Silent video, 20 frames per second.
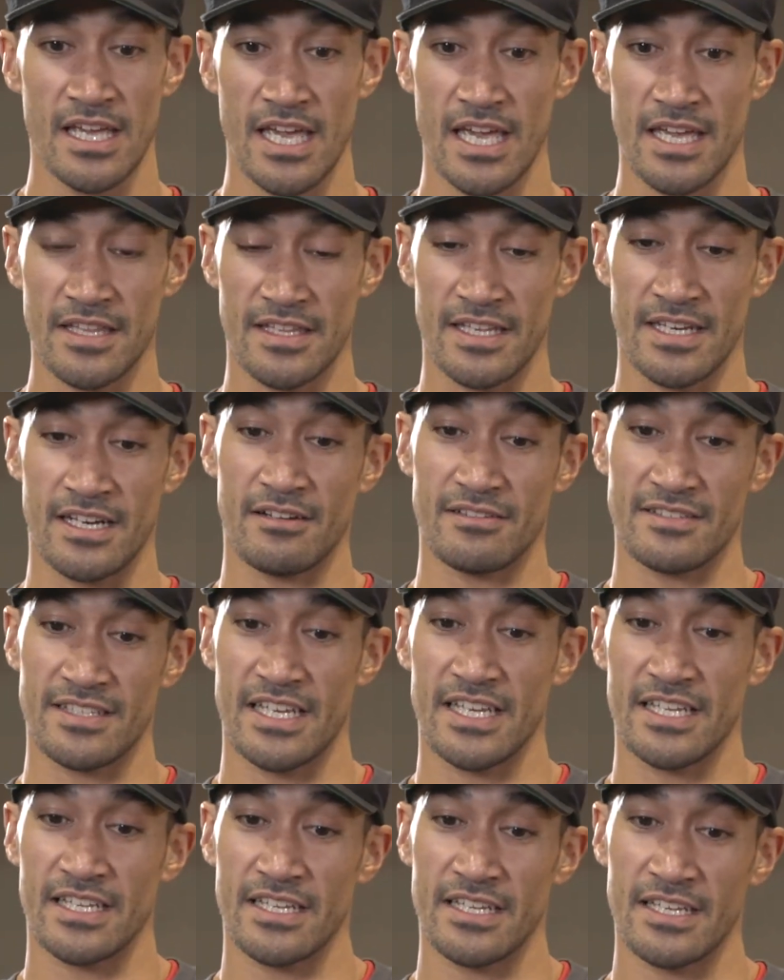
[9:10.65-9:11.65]
And then I was
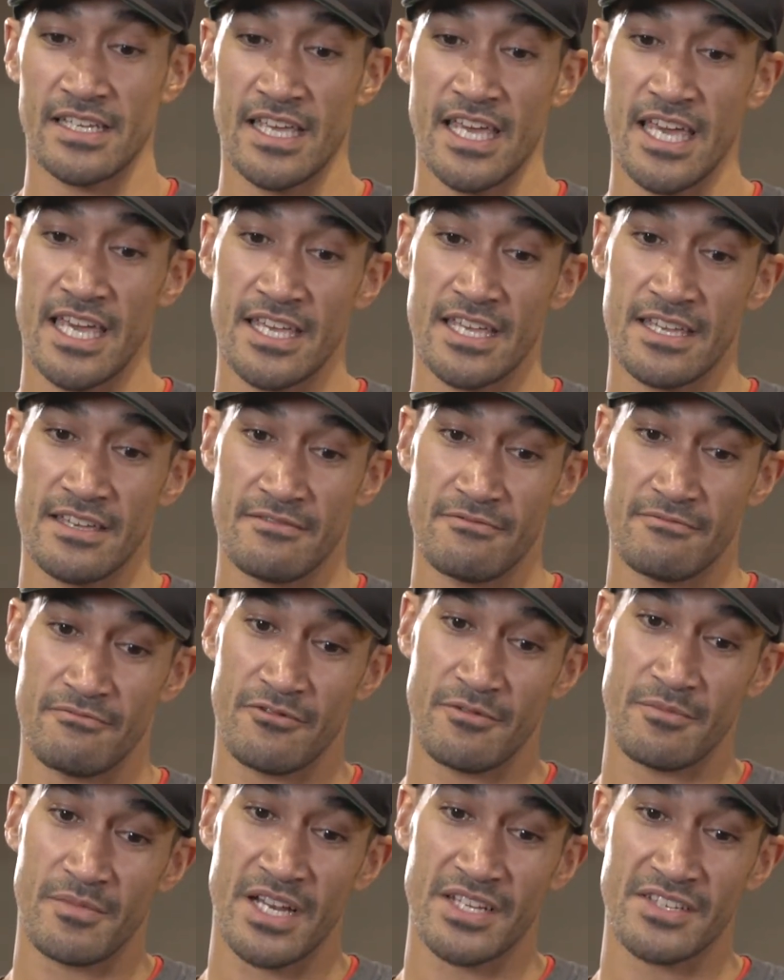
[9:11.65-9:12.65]
like, hey,
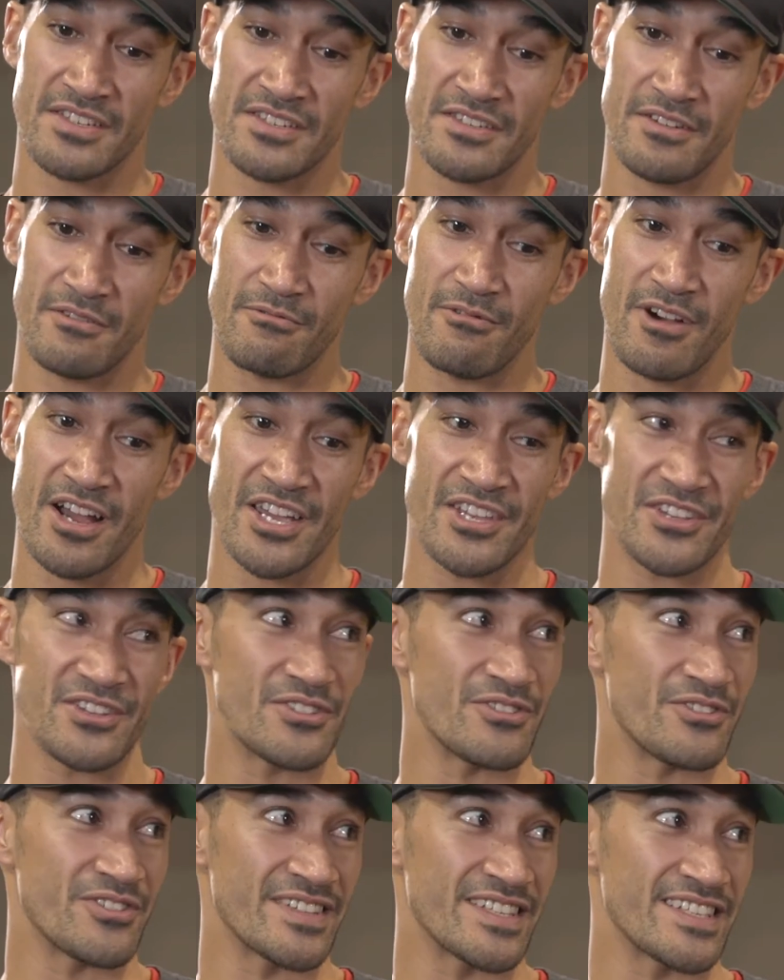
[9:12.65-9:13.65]
remind yourself, why are you
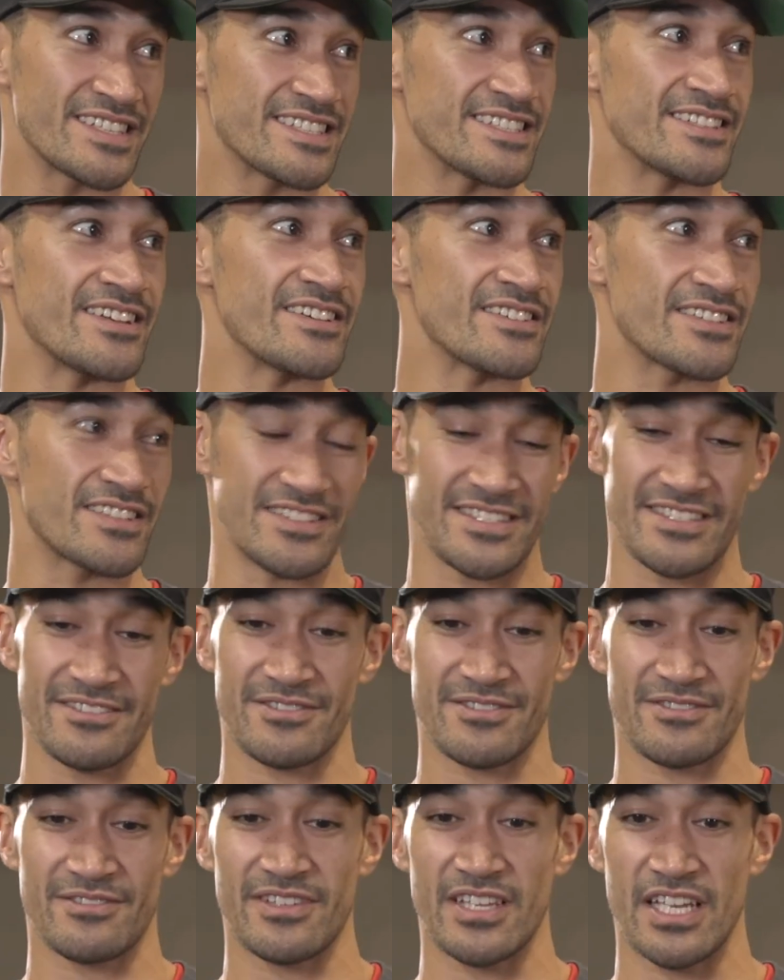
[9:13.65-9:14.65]
doing this, you know? Because it was
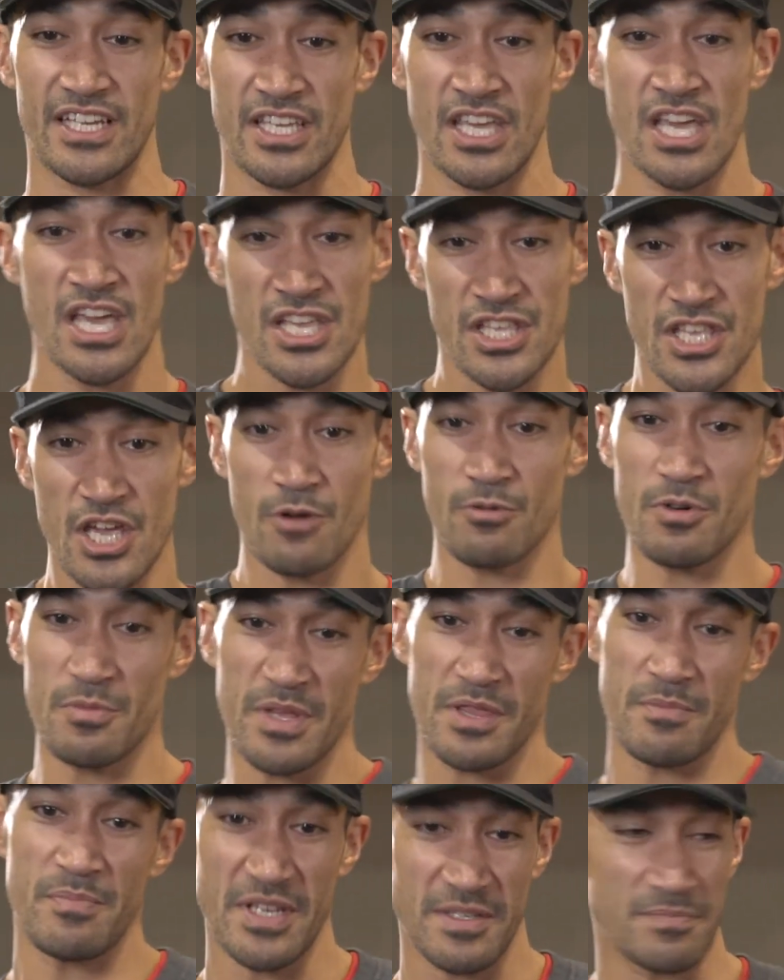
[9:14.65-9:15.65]
sort of like, yeah, I want to be
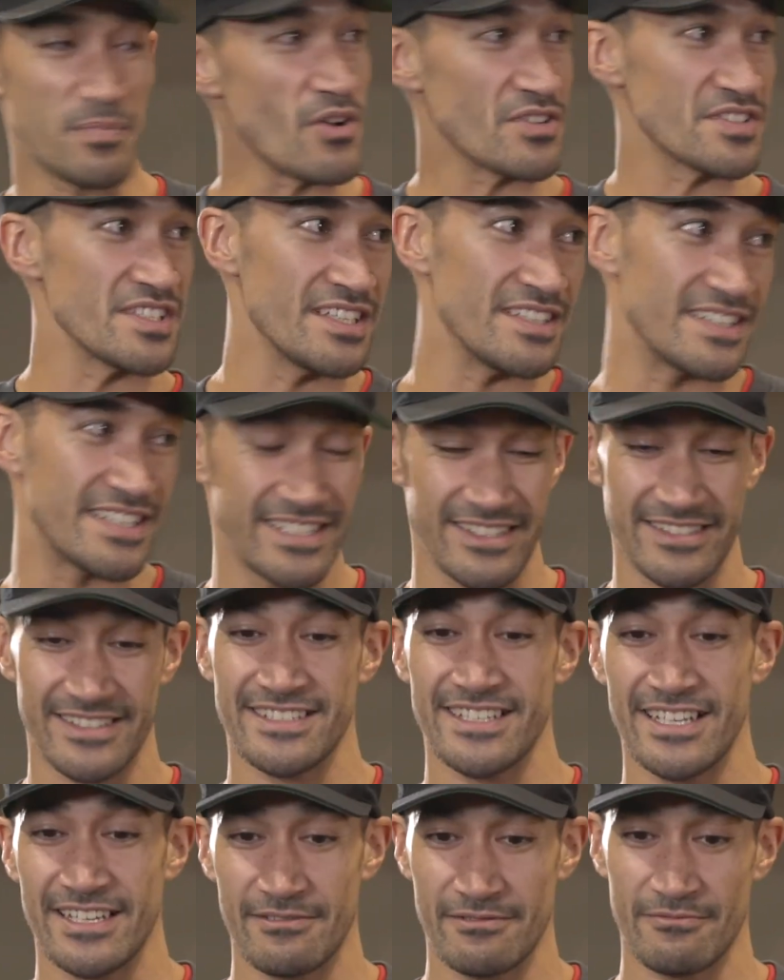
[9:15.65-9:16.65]
the best boxer. And then I
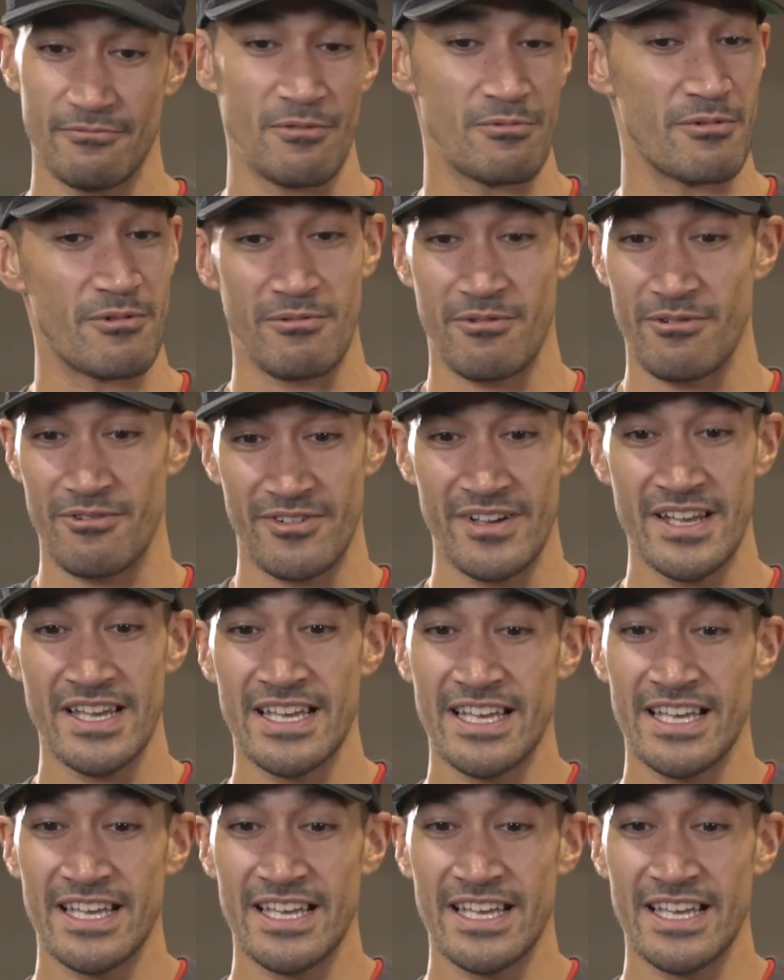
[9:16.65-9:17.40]
was like, whoa.